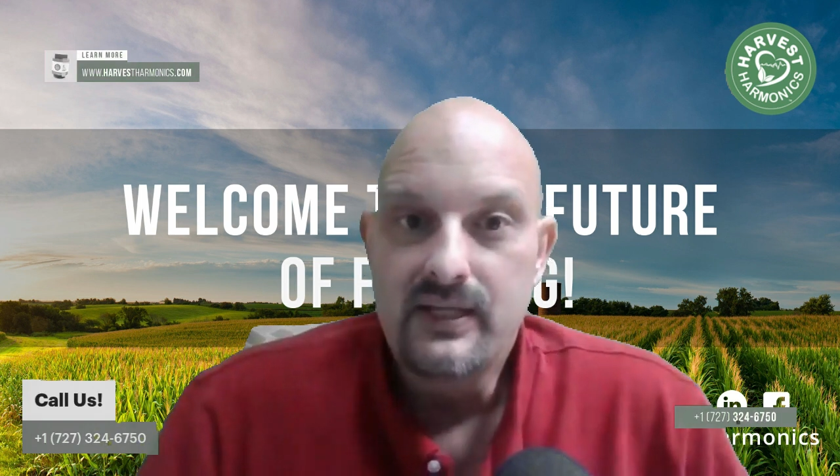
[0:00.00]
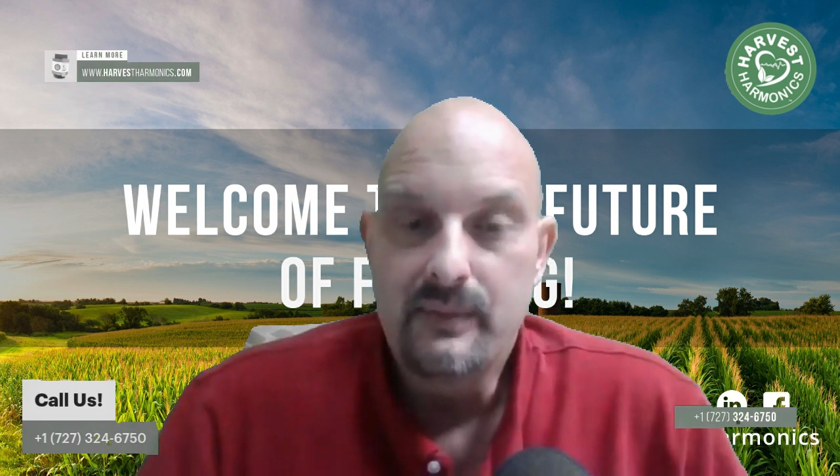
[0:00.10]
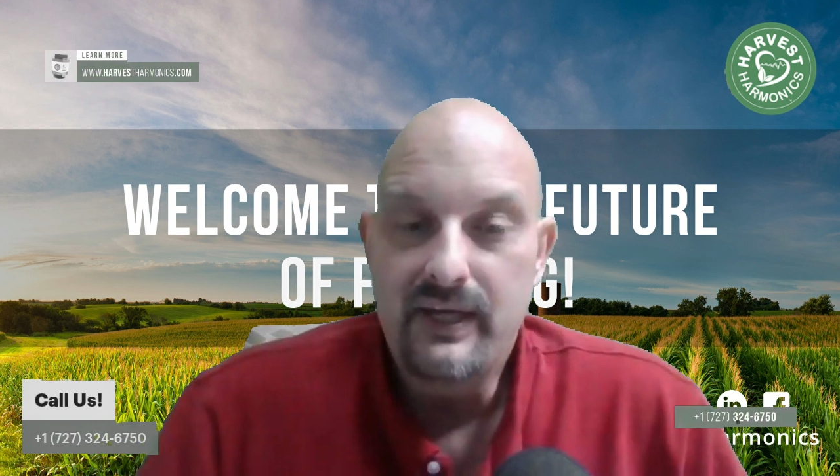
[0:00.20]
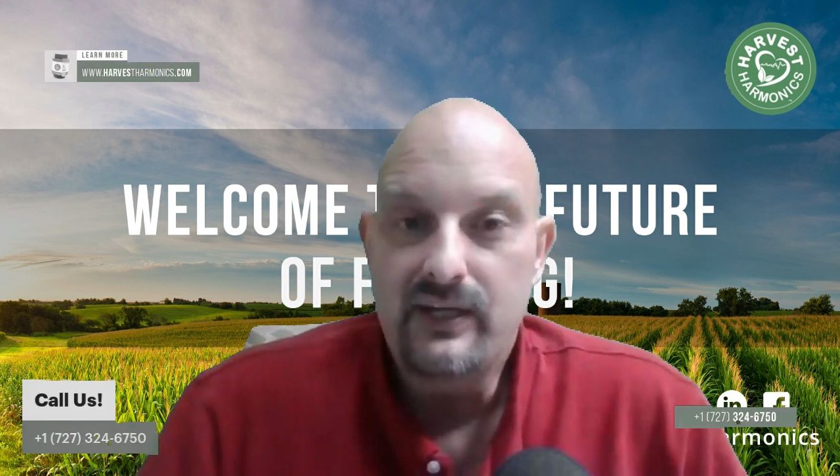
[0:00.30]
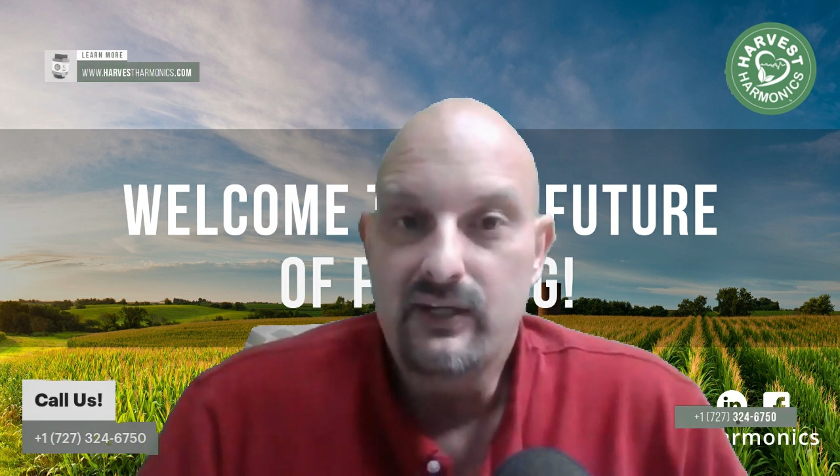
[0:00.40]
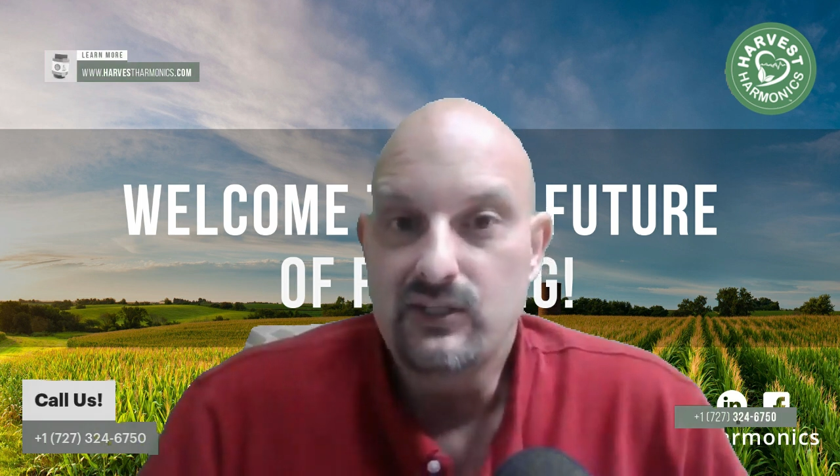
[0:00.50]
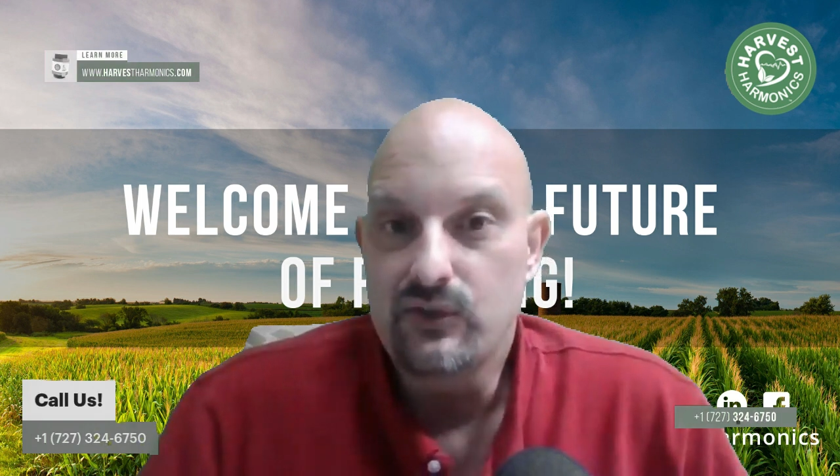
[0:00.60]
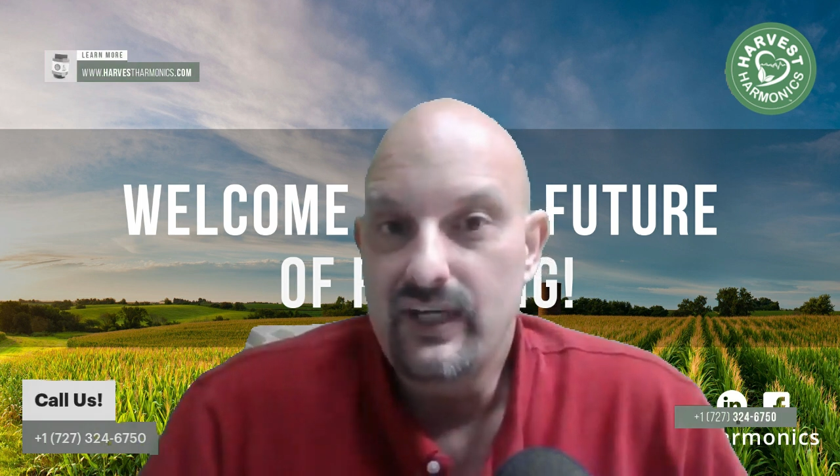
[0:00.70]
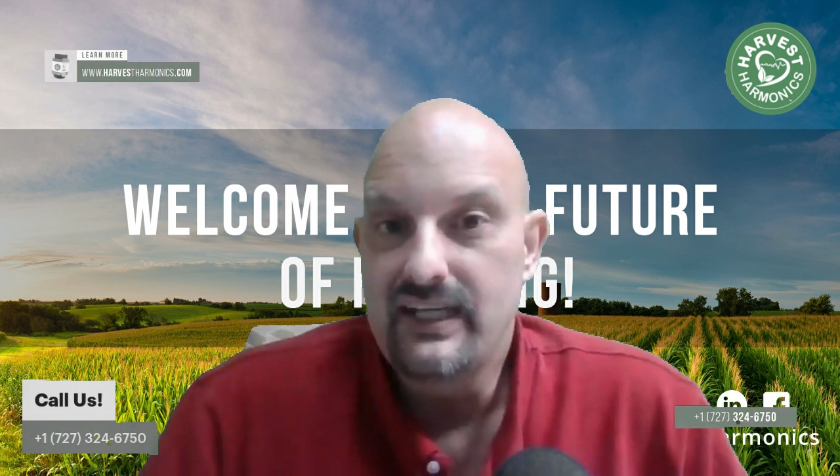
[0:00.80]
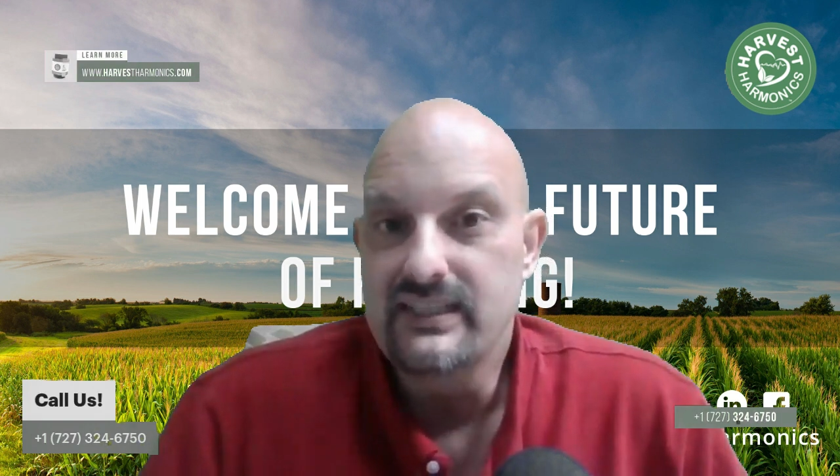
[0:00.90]
to make your
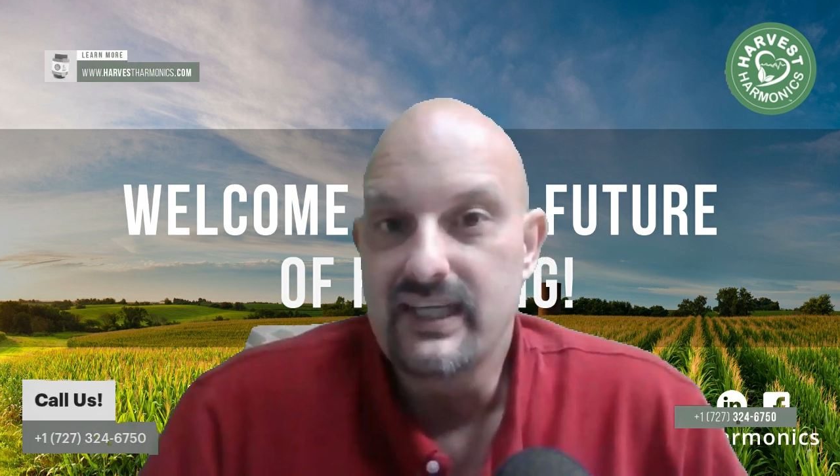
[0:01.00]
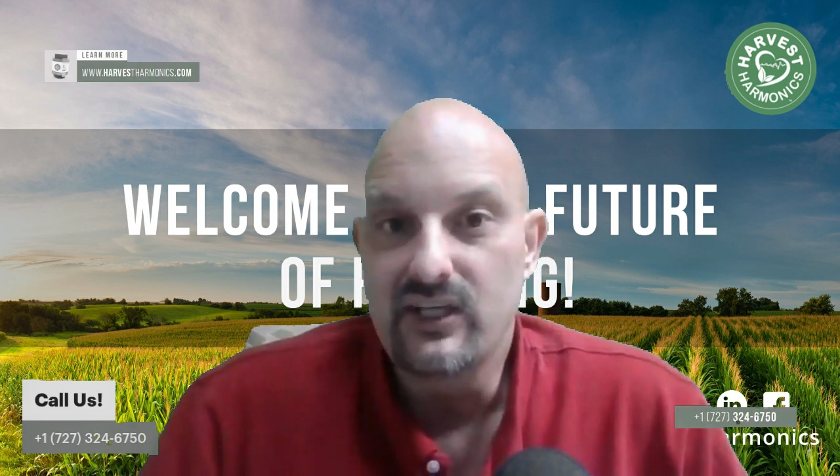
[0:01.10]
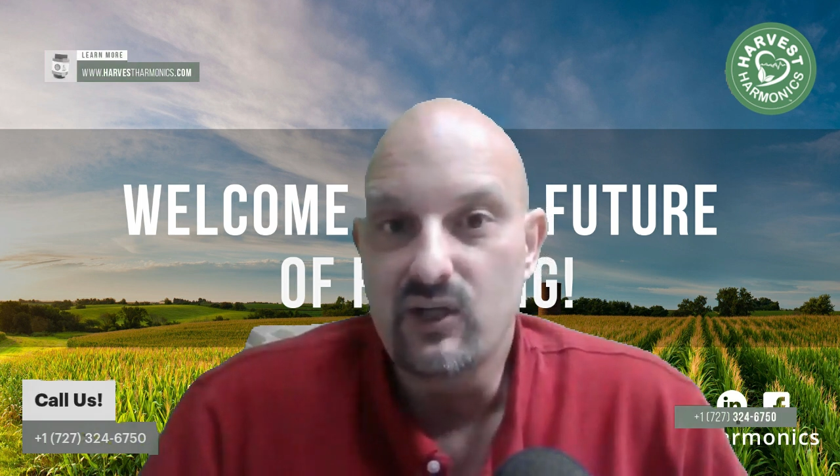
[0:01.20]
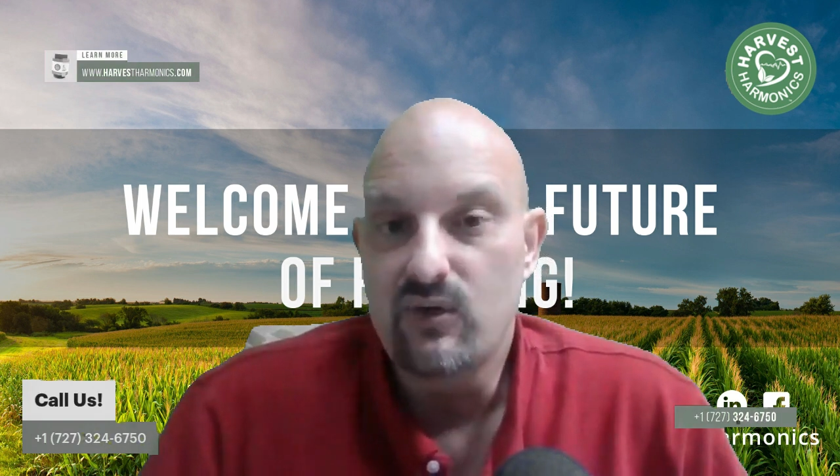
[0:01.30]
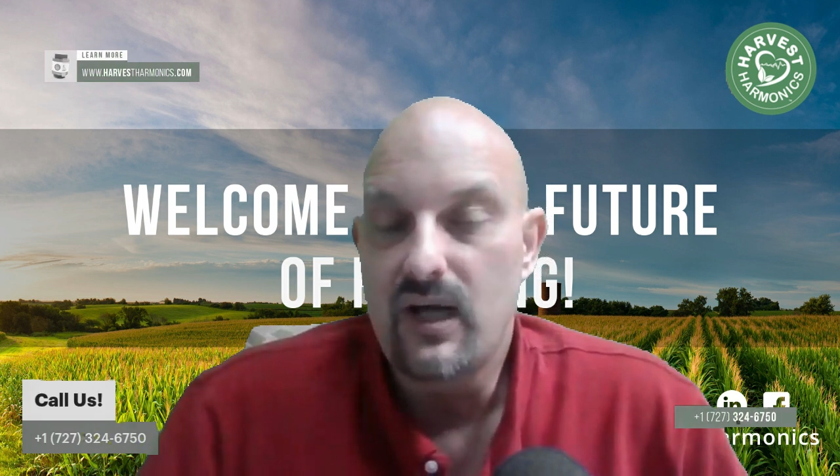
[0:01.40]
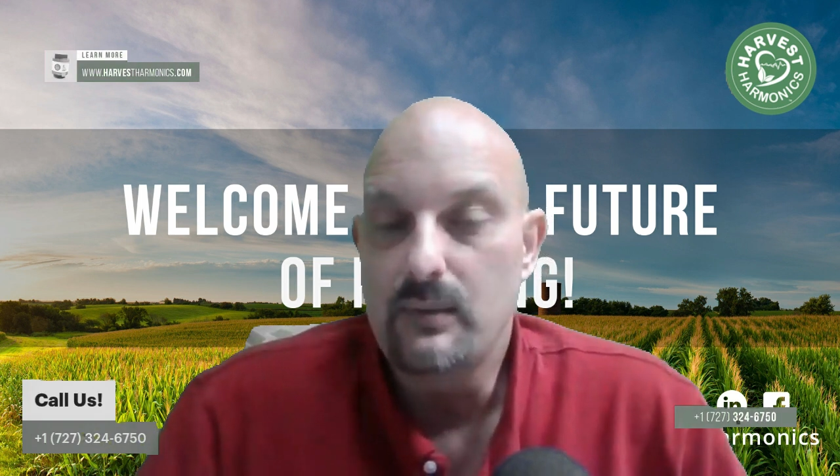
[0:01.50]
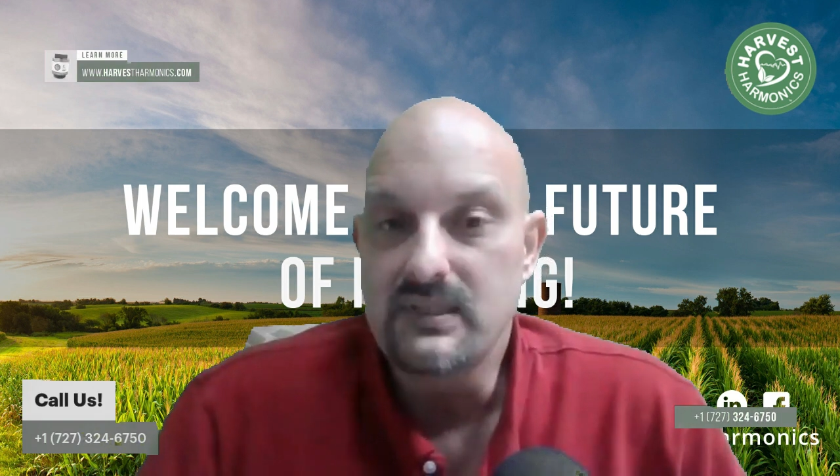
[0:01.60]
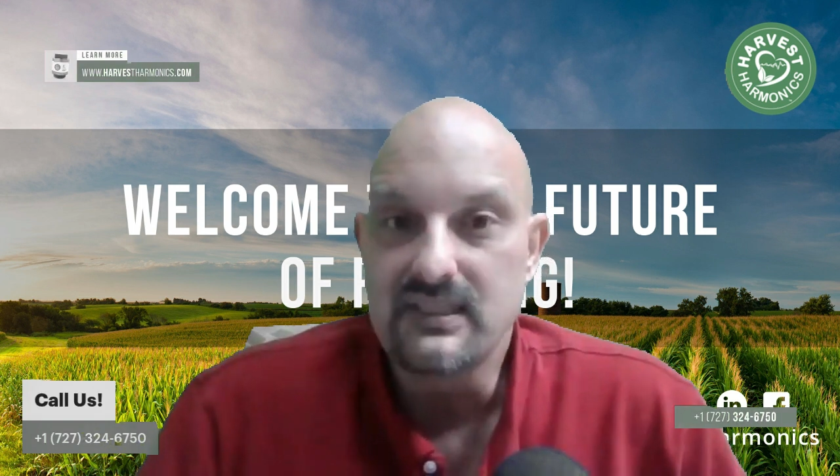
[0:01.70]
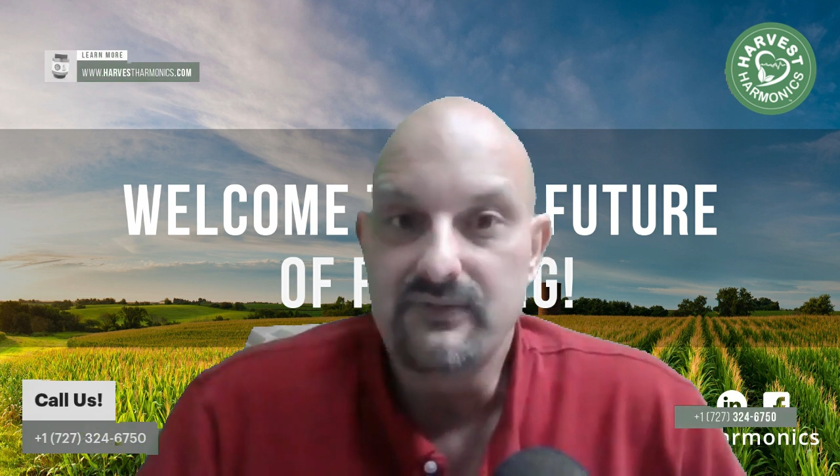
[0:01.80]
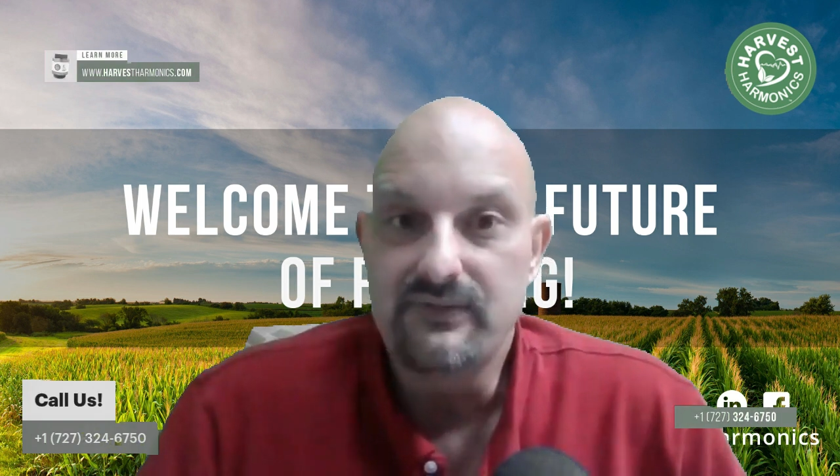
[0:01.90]
trees and your
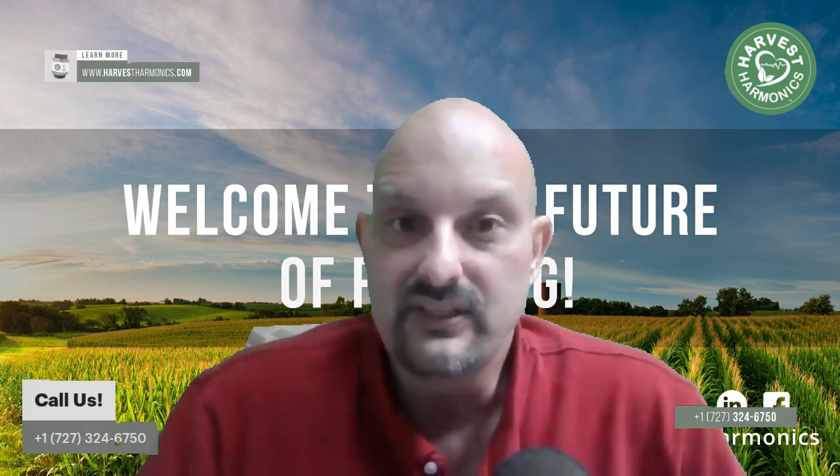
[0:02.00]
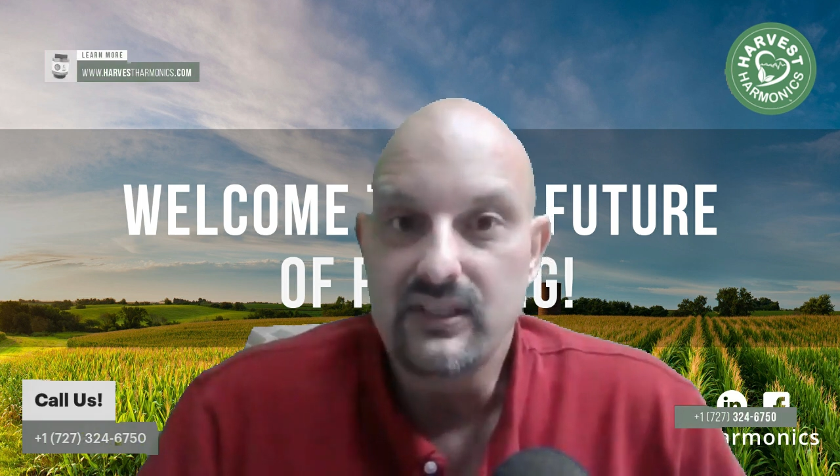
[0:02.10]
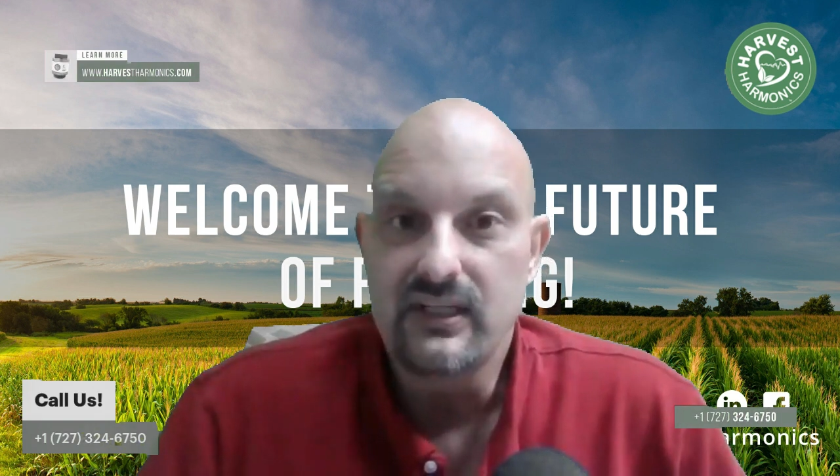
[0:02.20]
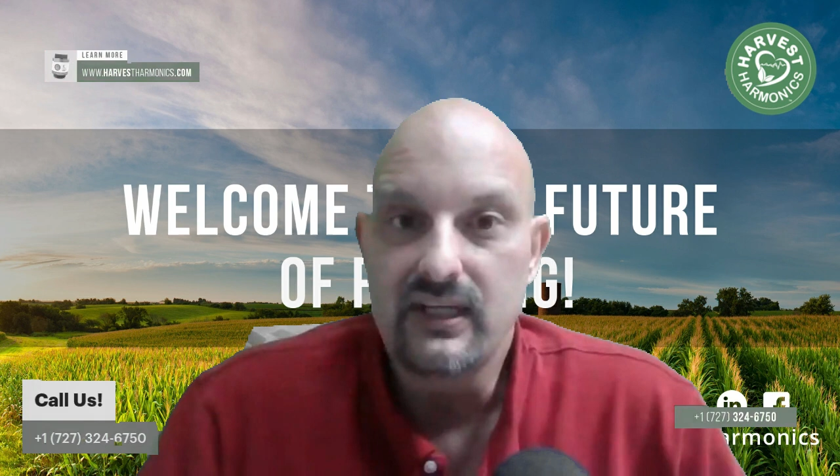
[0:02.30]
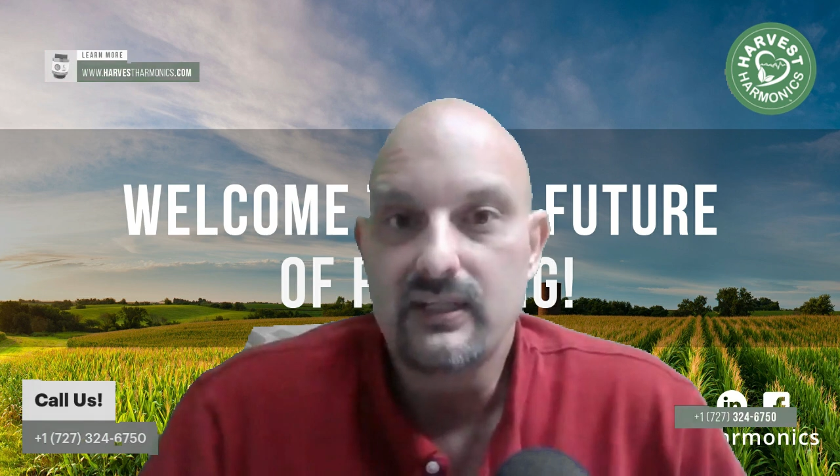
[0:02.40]
crops as efficient